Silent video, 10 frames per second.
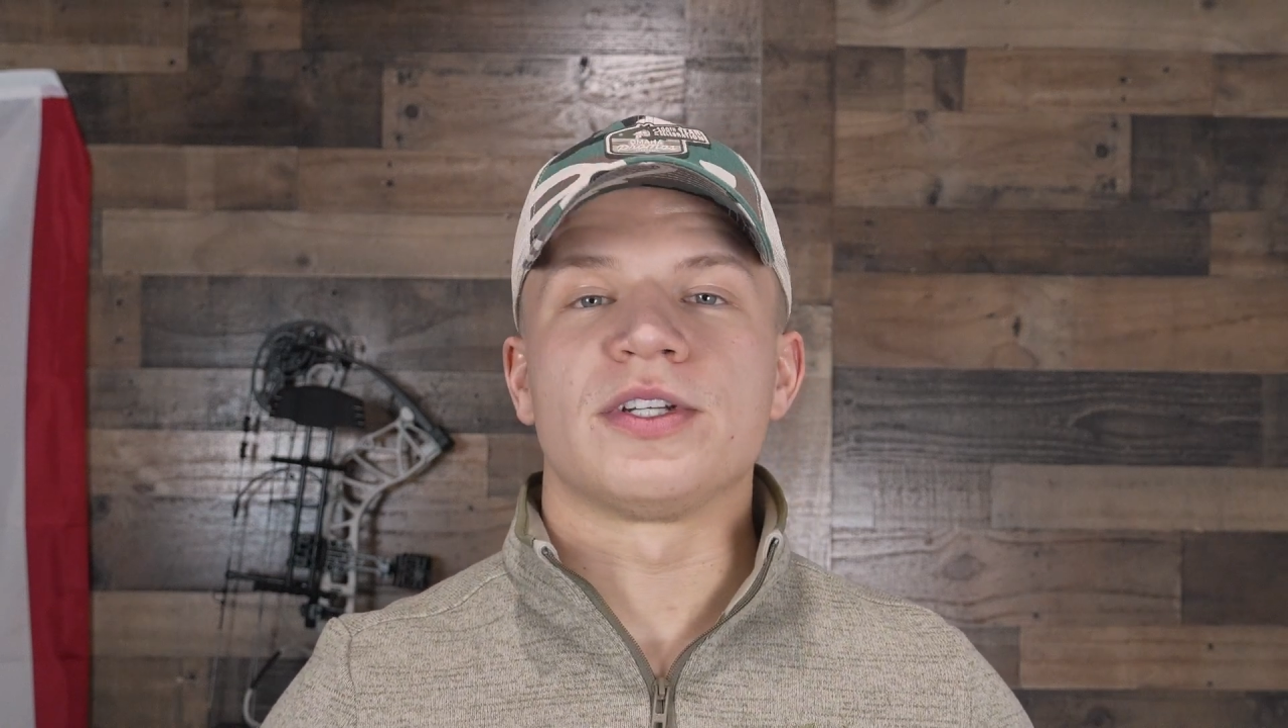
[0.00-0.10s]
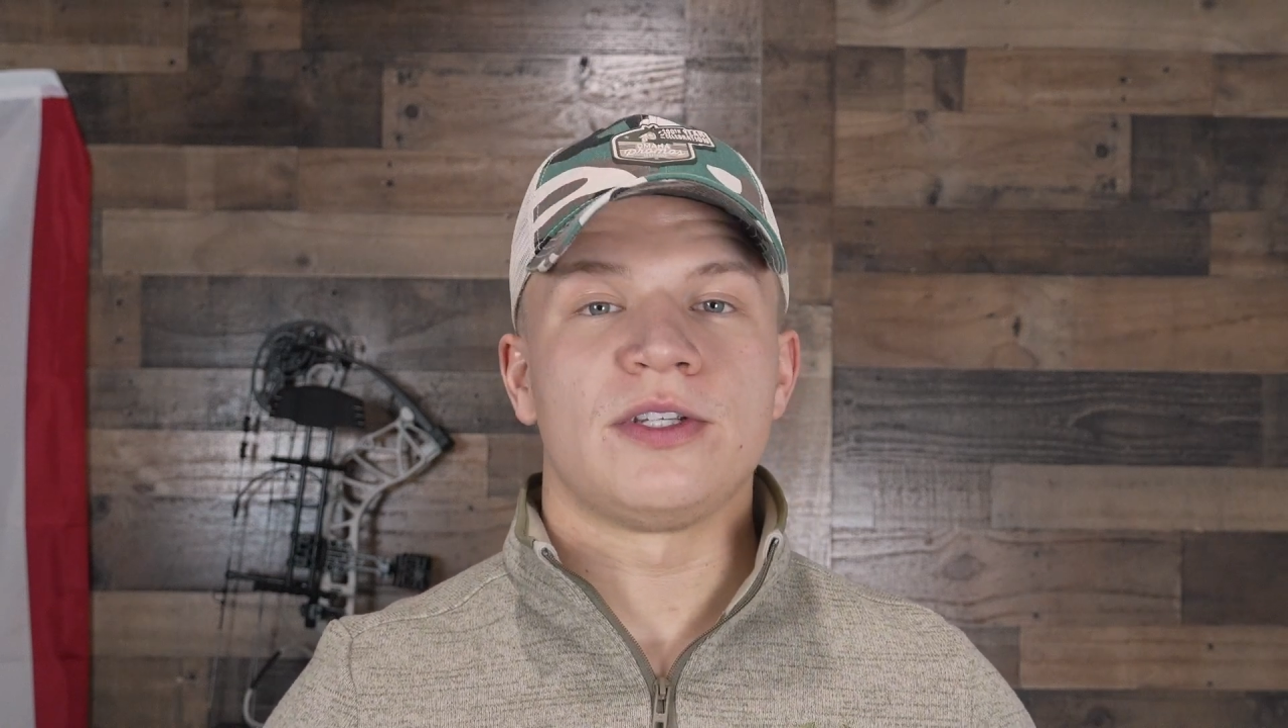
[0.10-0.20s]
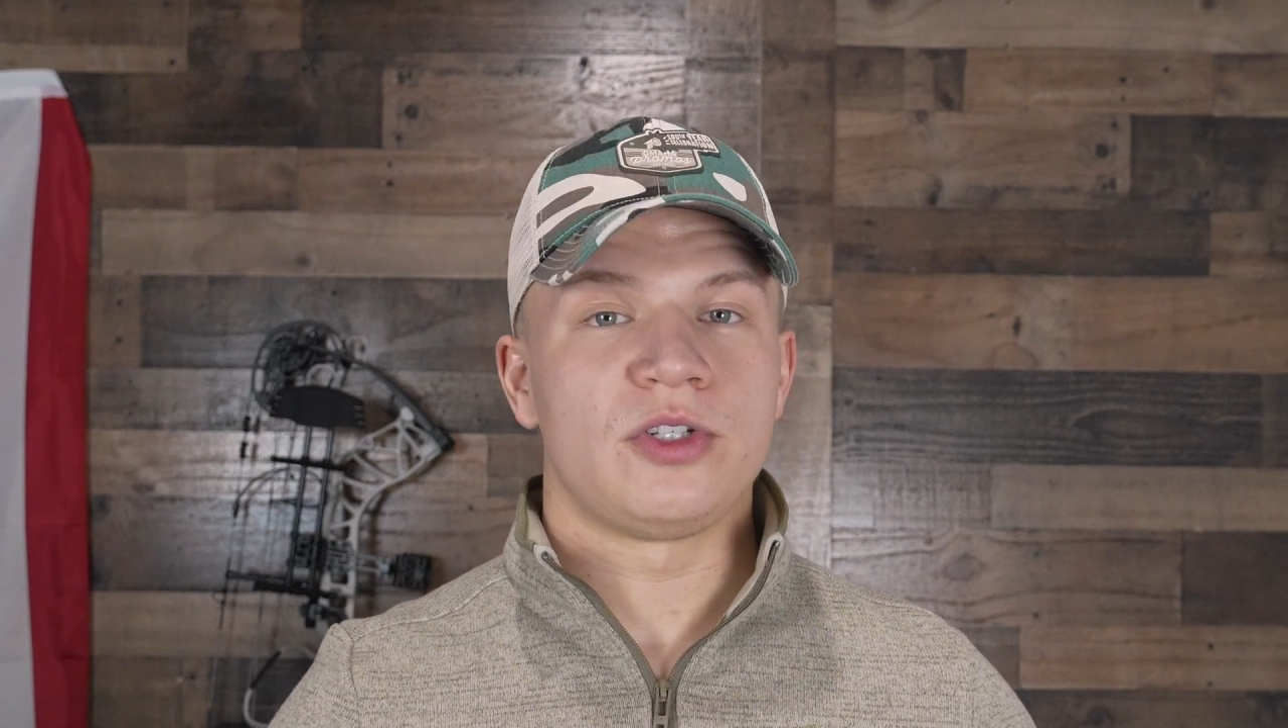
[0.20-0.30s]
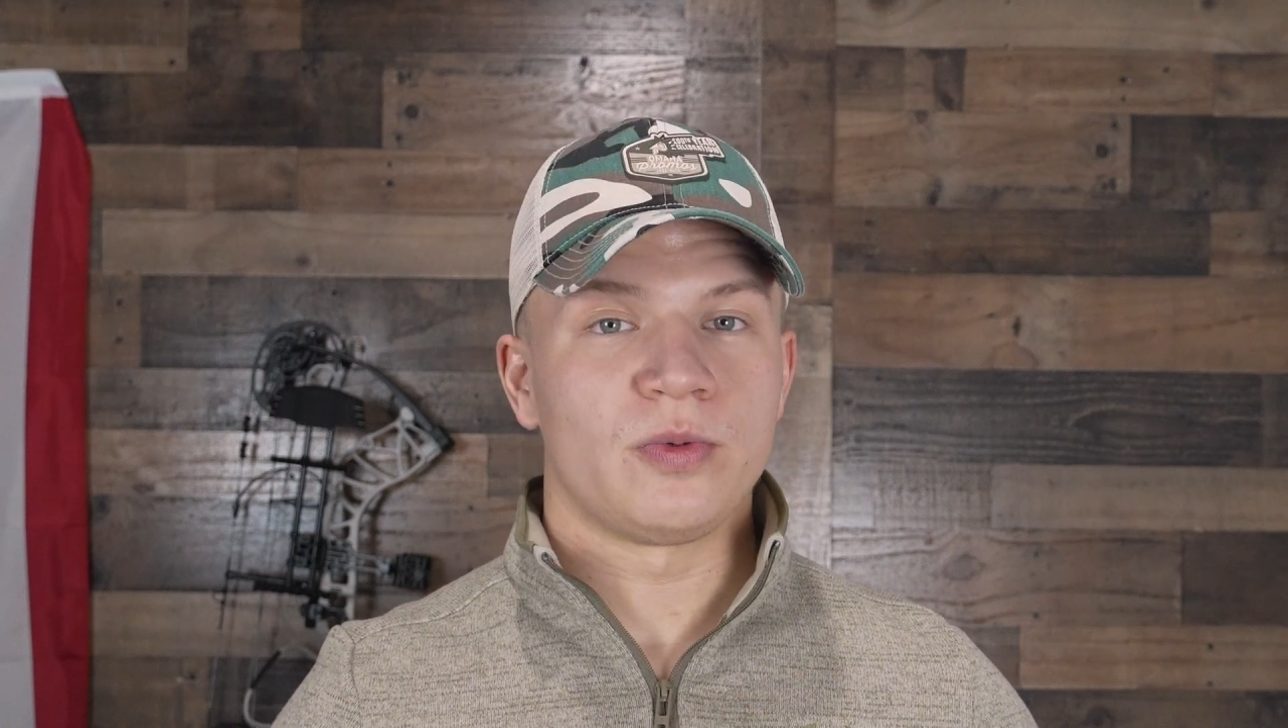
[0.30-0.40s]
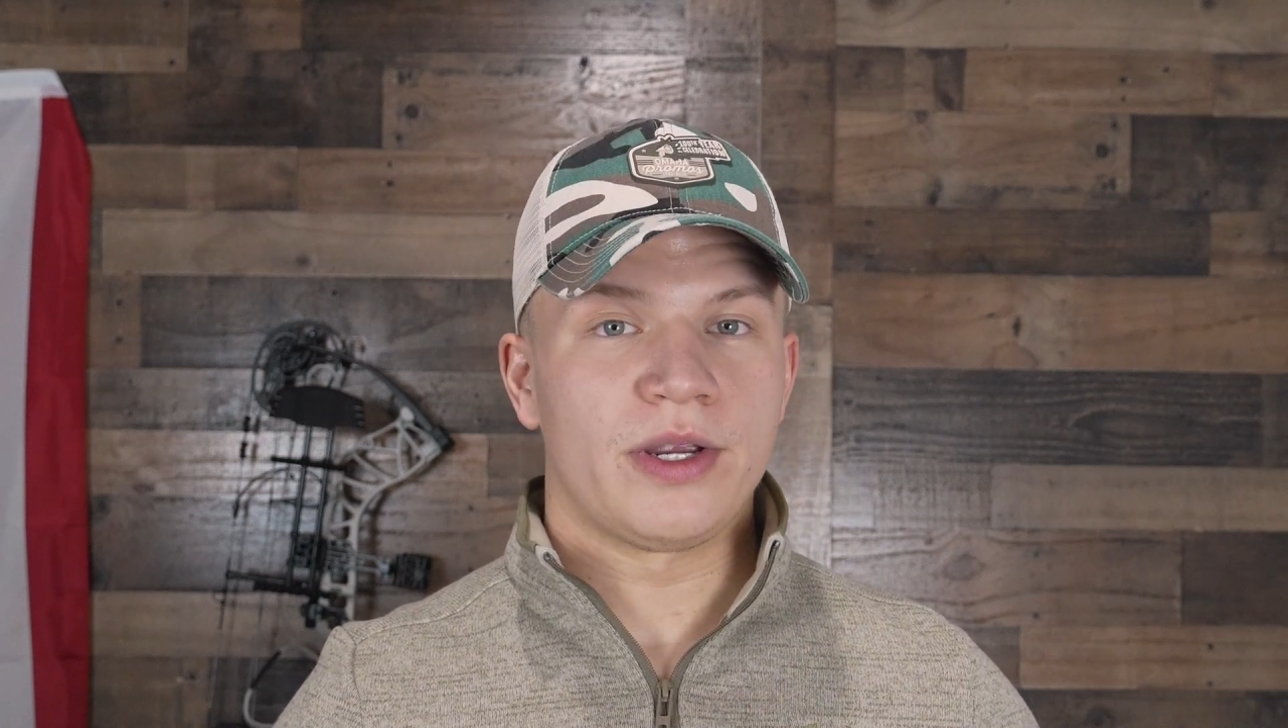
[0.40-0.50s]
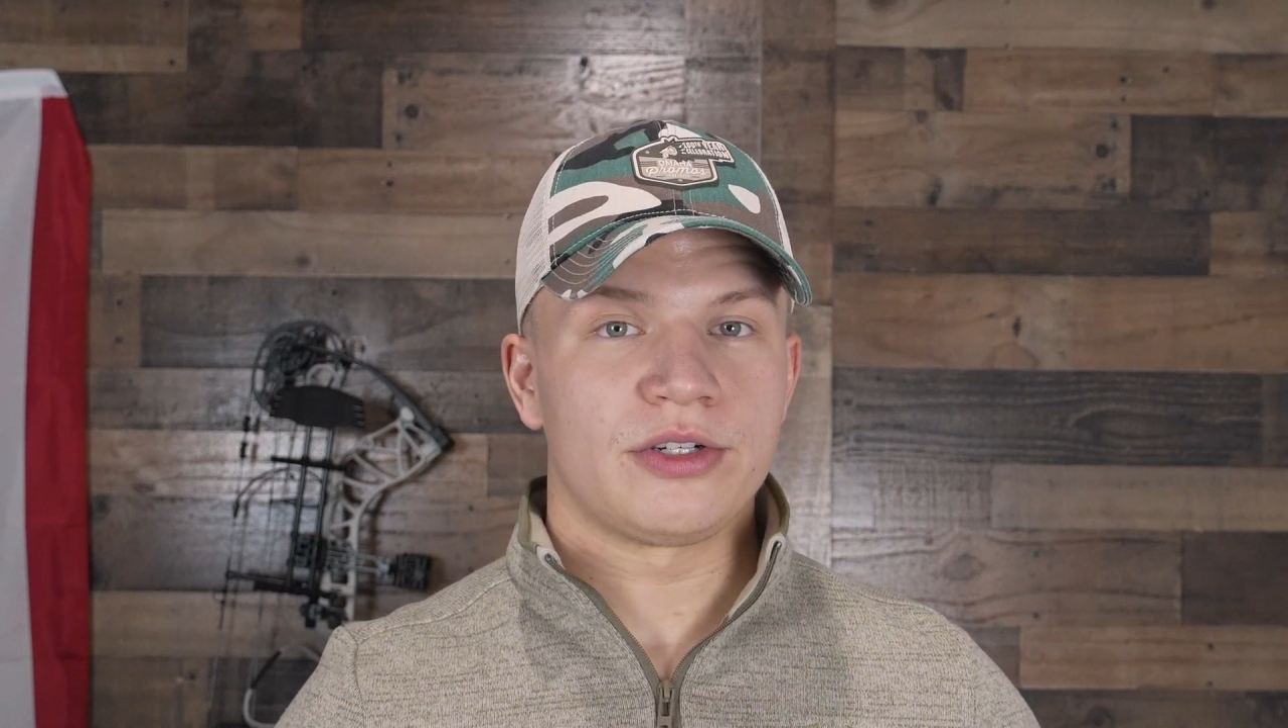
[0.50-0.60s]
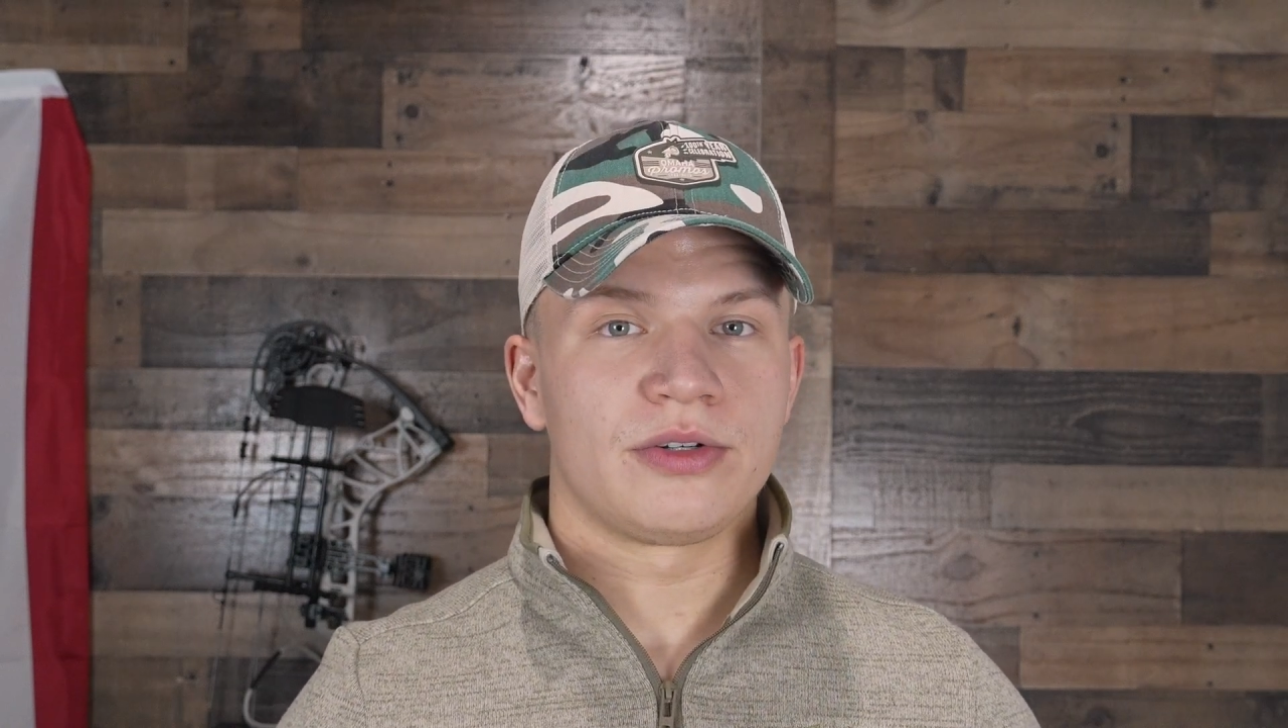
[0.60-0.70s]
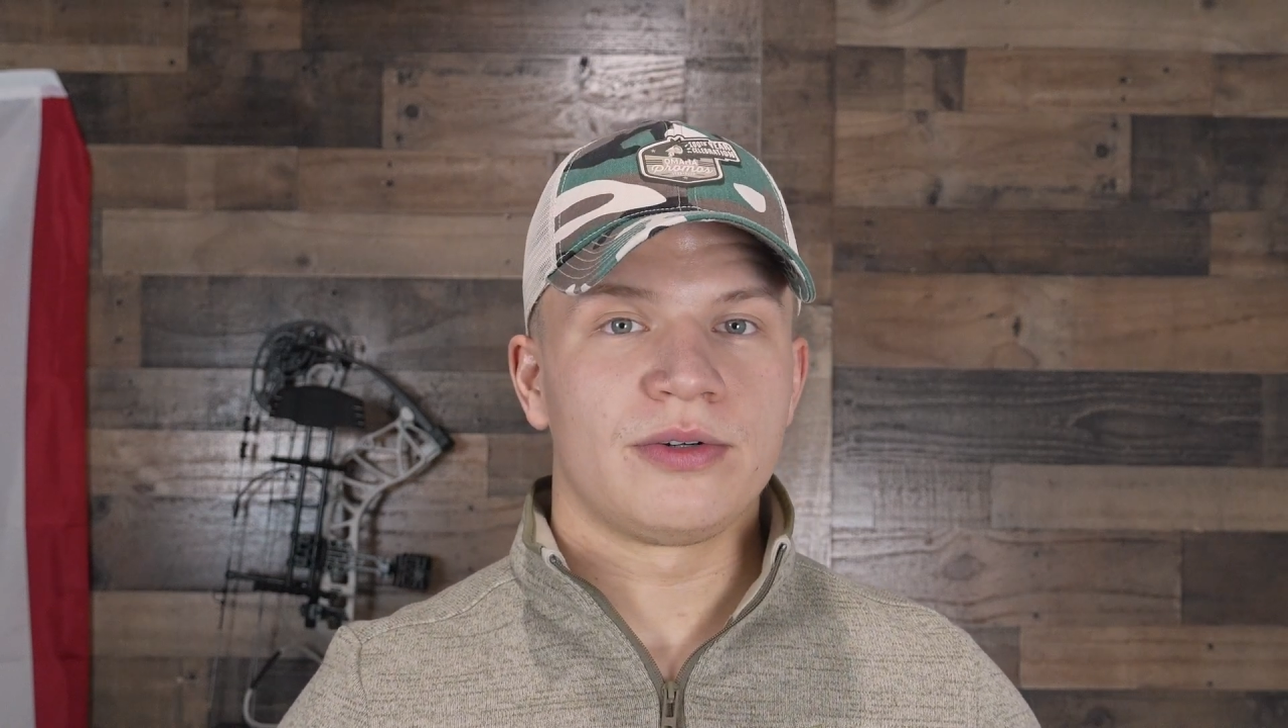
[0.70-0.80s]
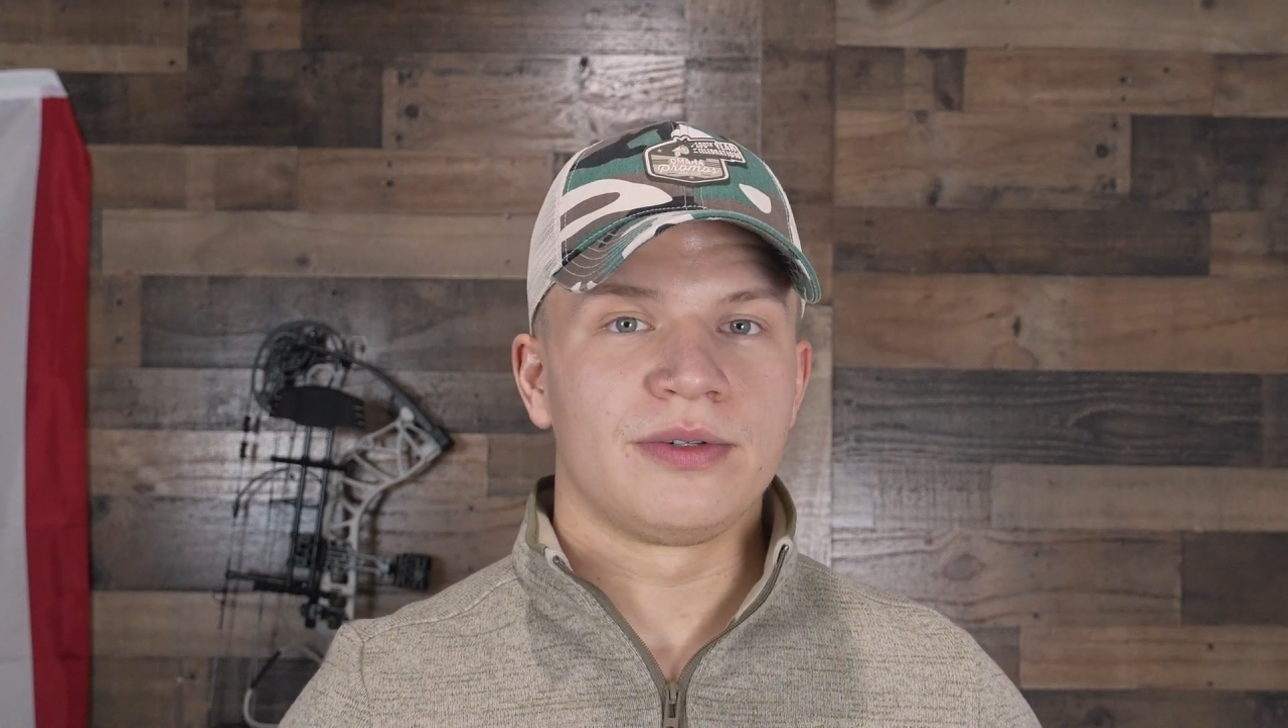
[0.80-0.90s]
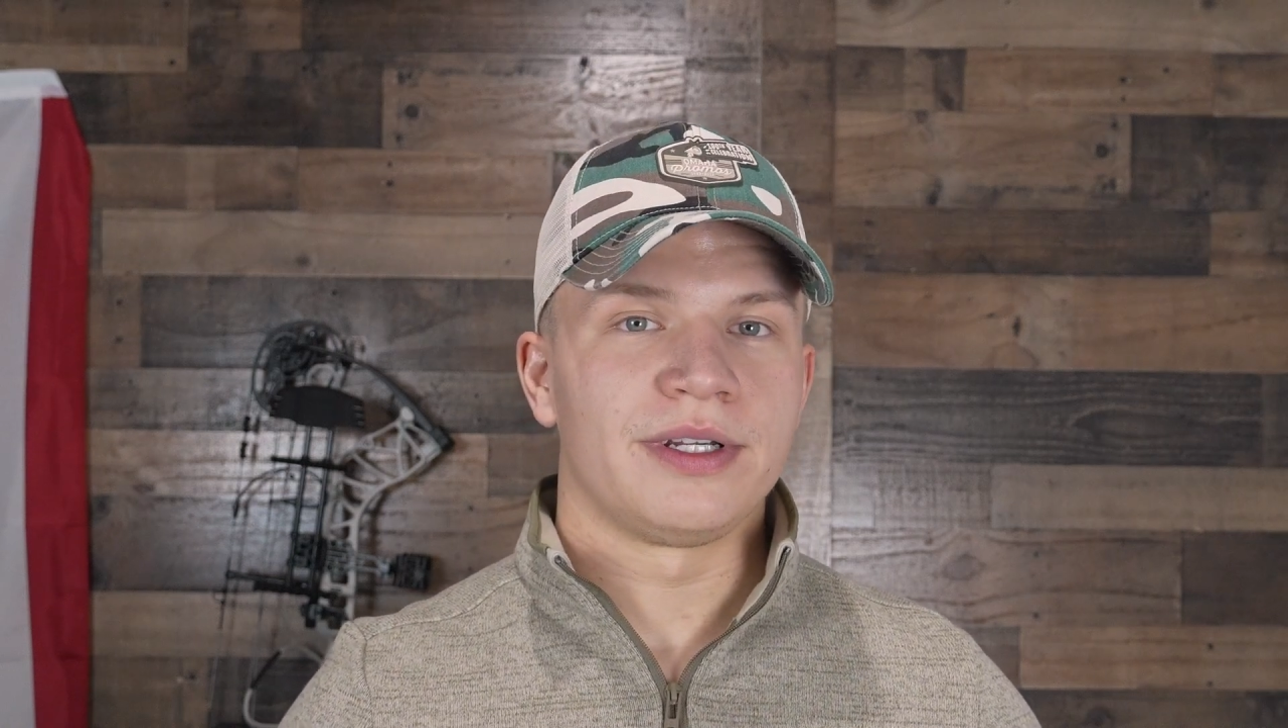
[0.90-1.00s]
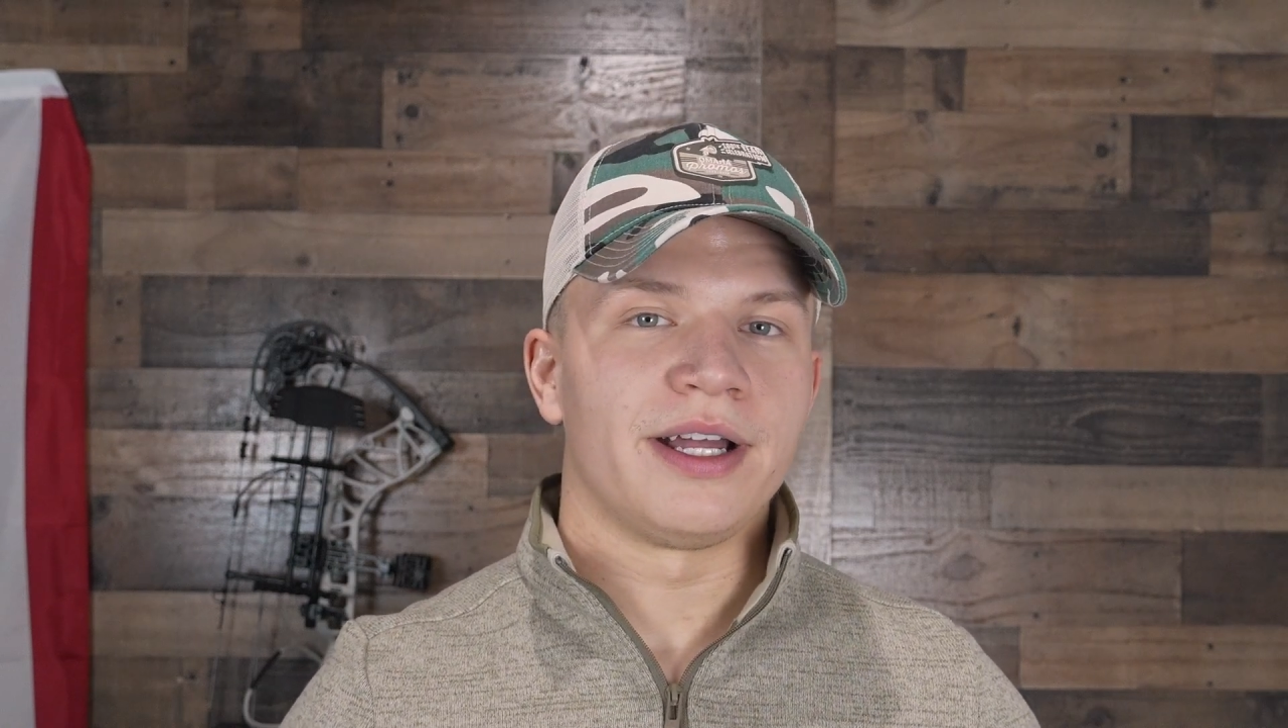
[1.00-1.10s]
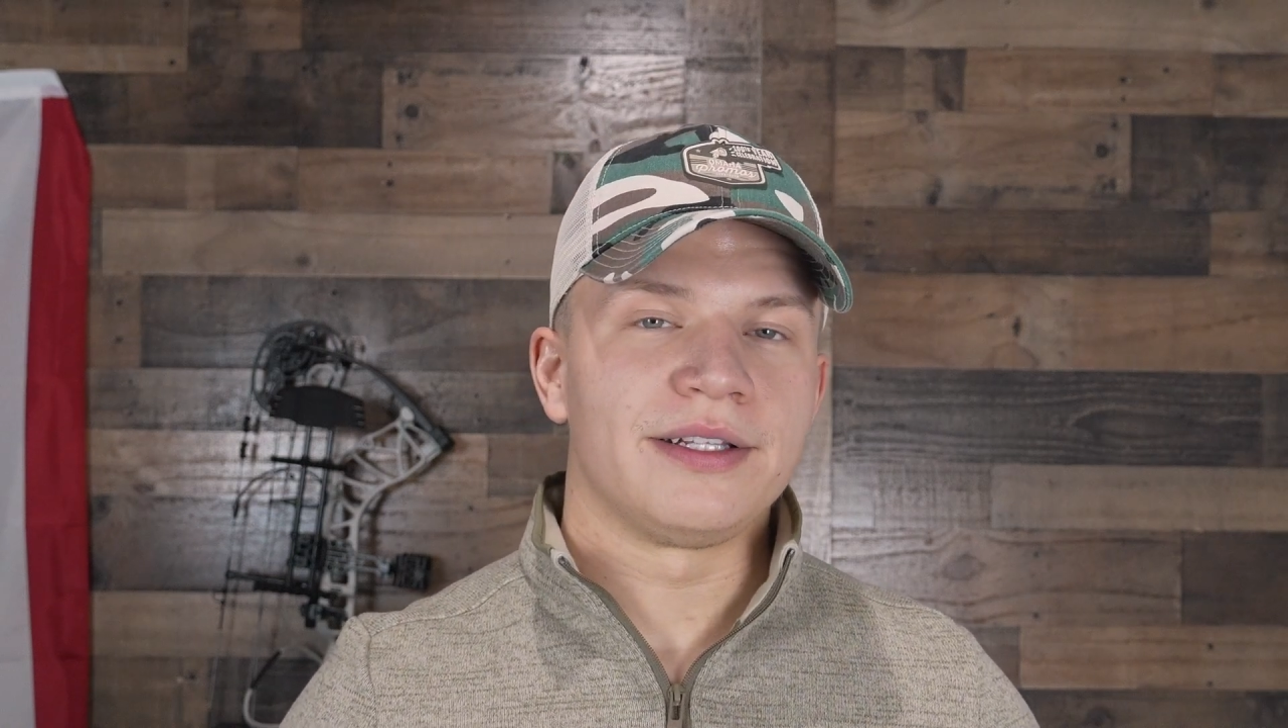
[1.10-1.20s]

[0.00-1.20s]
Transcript: situational.